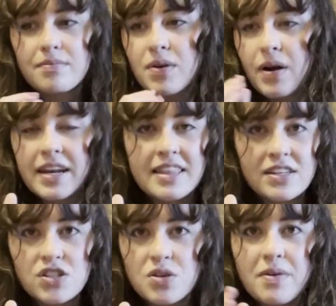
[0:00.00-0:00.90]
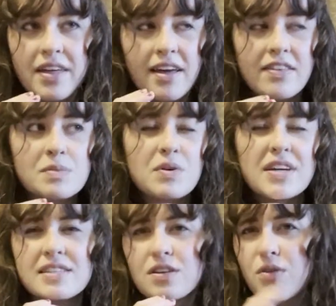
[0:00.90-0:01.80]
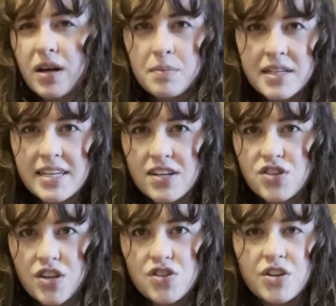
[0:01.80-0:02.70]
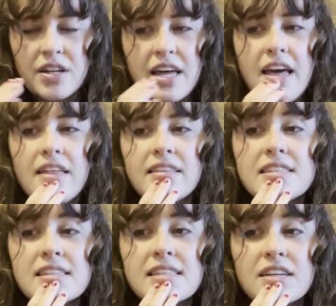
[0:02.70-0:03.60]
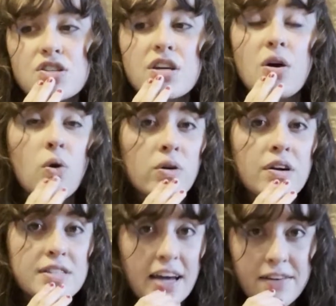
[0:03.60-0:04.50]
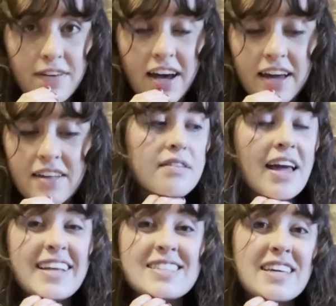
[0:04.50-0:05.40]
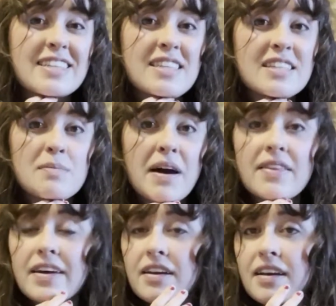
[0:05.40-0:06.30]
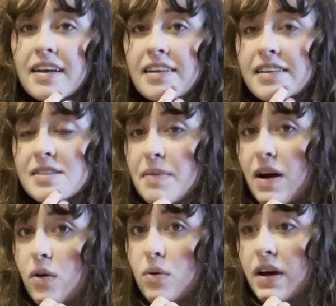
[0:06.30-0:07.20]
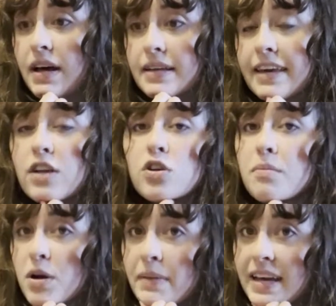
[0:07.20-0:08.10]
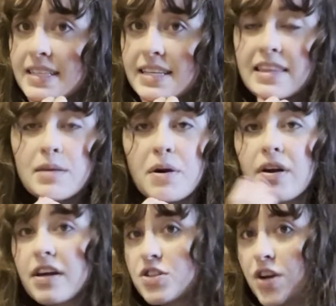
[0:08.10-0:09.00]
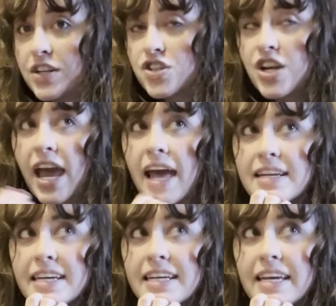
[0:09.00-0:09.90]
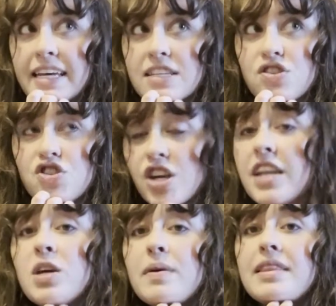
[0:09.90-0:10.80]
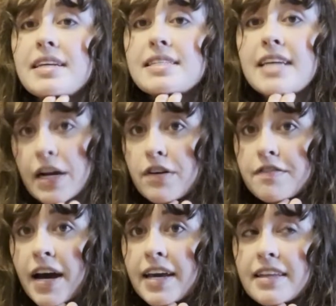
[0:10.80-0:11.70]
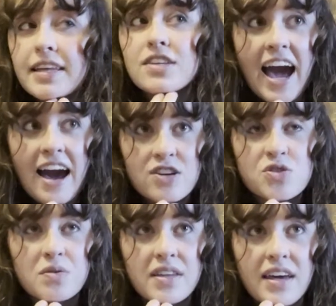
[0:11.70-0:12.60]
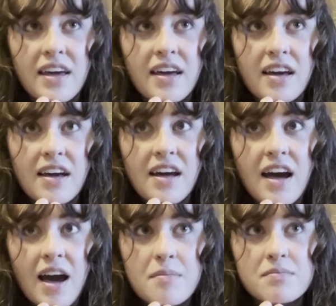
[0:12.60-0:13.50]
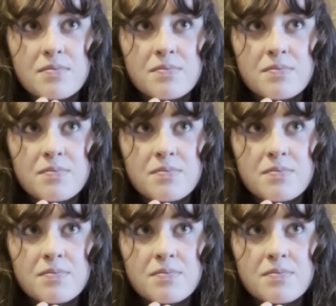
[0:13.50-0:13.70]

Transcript: anything to do with it in this book is incredibly tangential. This is actually a horror sci-fi, and it is about killer mermaids in the Mariana Trench, and it is genuinely terrifying. Like, actually, I'm